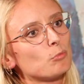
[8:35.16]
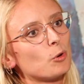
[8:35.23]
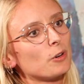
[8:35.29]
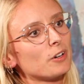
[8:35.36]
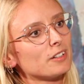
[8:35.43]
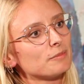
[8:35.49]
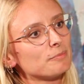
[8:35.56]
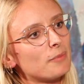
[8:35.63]

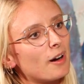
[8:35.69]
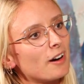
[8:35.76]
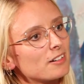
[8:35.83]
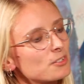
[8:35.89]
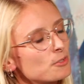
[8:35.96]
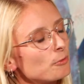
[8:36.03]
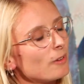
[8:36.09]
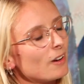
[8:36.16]
more
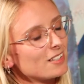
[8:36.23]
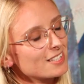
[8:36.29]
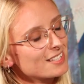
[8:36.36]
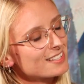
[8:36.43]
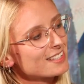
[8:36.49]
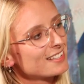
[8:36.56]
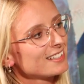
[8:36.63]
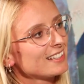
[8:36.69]
parts of
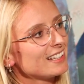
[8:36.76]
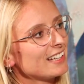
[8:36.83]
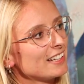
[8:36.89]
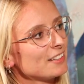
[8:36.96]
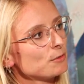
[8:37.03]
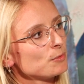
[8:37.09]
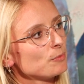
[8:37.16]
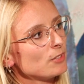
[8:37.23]
us,
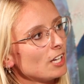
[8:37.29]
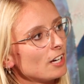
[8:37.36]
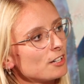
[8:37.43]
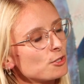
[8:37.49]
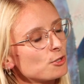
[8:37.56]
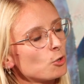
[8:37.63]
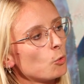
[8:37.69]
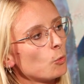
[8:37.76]
and we
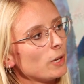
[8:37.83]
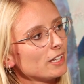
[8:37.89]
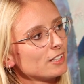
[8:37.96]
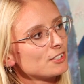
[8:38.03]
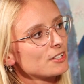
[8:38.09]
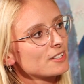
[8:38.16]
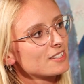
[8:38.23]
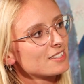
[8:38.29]
are
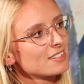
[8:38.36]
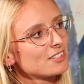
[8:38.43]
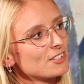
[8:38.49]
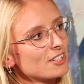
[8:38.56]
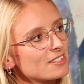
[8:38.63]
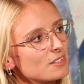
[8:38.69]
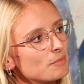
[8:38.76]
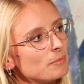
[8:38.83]
showing just
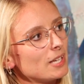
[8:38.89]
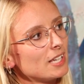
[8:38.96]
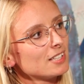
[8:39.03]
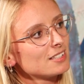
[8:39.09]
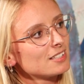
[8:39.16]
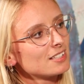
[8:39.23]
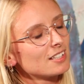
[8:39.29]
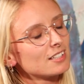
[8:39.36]
a
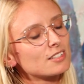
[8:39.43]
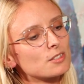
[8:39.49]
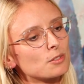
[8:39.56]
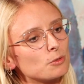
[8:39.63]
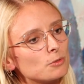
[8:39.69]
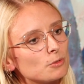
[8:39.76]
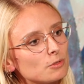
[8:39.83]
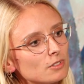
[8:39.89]
bit.
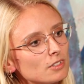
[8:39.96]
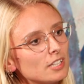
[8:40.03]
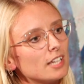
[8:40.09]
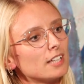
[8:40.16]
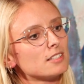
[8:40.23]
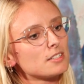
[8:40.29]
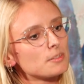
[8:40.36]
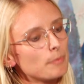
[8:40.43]
So
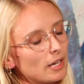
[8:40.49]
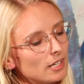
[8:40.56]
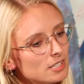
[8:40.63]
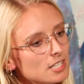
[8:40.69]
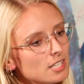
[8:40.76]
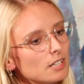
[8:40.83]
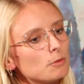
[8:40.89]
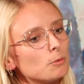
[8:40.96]
yeah, this
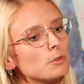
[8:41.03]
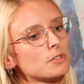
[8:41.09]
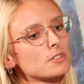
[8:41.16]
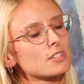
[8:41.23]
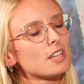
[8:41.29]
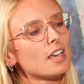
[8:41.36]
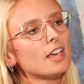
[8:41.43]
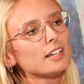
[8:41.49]
painting
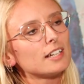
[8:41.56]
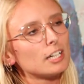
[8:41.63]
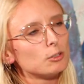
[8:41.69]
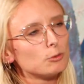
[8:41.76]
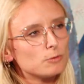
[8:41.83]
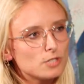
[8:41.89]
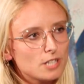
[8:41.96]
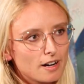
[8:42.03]
was
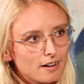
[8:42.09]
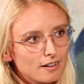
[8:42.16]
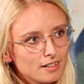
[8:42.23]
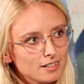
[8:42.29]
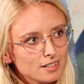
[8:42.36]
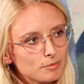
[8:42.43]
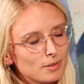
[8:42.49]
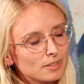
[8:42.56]
kind of
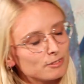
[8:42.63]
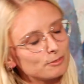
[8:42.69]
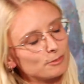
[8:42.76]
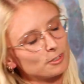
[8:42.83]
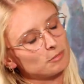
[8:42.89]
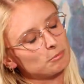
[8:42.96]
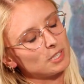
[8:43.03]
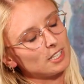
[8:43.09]
dark, but
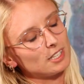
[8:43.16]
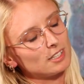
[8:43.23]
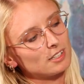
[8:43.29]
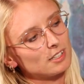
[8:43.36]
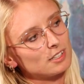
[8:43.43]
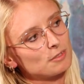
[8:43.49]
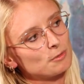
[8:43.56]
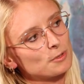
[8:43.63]
for me it